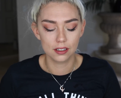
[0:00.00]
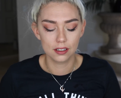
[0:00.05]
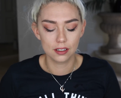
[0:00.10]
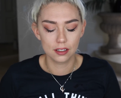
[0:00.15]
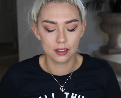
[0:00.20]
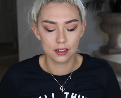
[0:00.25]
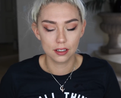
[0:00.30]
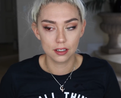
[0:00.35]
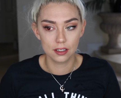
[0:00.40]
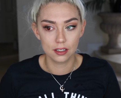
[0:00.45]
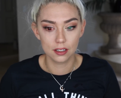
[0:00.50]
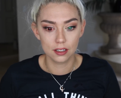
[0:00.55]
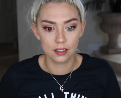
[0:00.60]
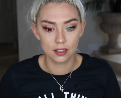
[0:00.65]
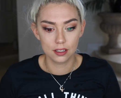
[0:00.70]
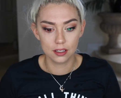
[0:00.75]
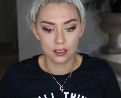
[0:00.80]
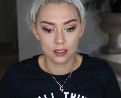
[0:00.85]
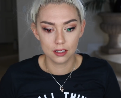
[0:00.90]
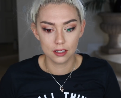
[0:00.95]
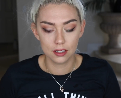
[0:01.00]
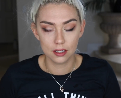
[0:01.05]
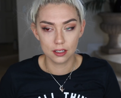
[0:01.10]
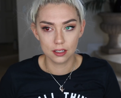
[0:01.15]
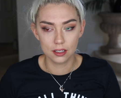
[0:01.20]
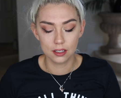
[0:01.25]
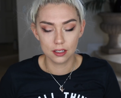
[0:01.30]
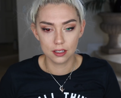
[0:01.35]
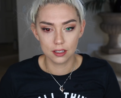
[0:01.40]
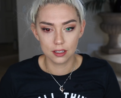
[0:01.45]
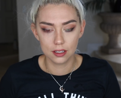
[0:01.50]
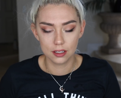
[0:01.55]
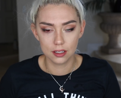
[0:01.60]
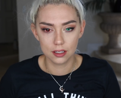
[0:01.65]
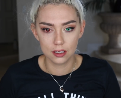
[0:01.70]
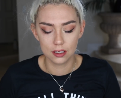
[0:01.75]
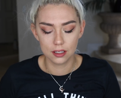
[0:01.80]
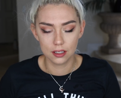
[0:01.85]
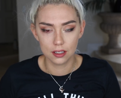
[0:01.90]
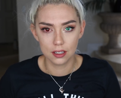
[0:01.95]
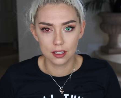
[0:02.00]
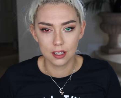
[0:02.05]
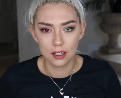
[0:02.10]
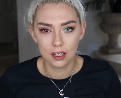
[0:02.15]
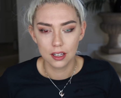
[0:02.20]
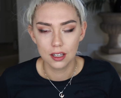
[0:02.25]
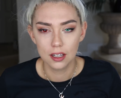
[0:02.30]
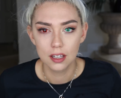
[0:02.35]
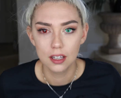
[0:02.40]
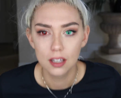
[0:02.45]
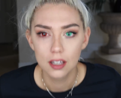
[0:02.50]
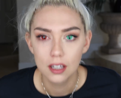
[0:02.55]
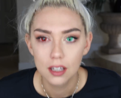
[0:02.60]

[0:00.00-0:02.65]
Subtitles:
(silence)